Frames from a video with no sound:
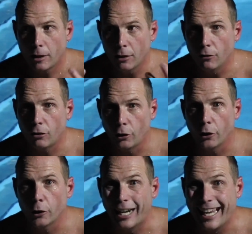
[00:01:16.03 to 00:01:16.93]

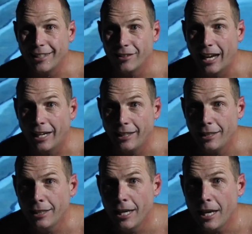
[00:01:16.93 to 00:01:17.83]
concern or
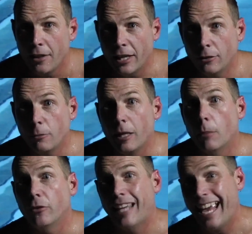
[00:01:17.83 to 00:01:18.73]
anxiety. Then to be
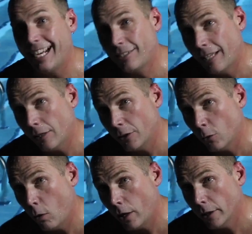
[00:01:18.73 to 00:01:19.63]
able to exhale
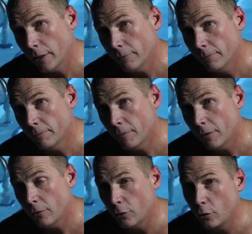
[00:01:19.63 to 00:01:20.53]
underwater
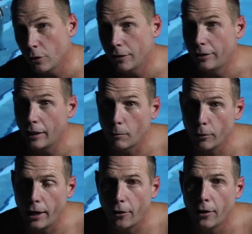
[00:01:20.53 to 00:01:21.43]
so you can take a
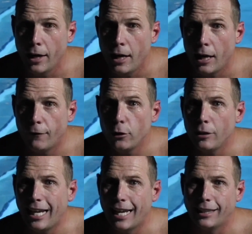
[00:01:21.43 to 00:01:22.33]
breath. If
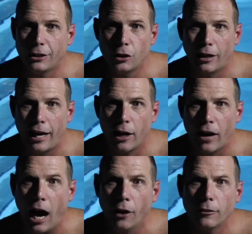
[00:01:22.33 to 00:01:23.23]
you can't let your
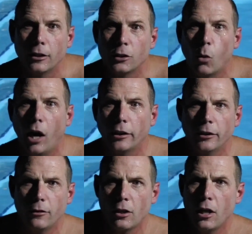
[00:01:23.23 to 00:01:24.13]
air out
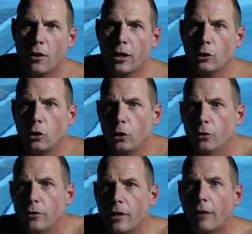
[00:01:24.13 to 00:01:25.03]
underwater, then
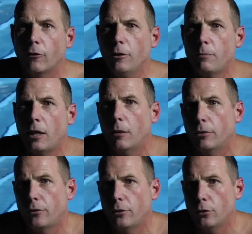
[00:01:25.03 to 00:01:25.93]
you'll never be
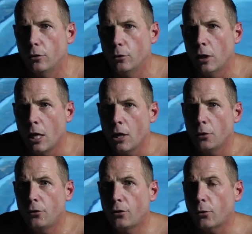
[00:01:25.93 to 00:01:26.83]
able to
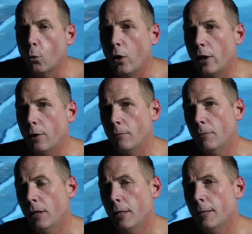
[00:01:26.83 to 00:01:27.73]

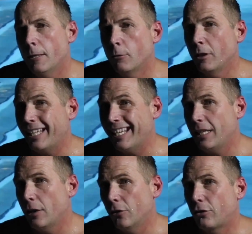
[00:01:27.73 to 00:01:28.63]
swim really
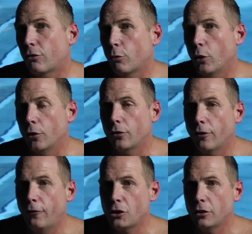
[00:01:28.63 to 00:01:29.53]
any of the
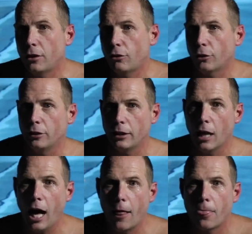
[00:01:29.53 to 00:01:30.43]
strokes efficiently, certainly
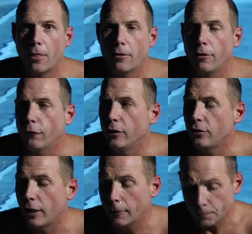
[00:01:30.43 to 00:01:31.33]
not the
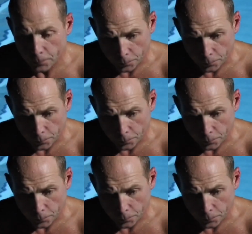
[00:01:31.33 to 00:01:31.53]
freestyle.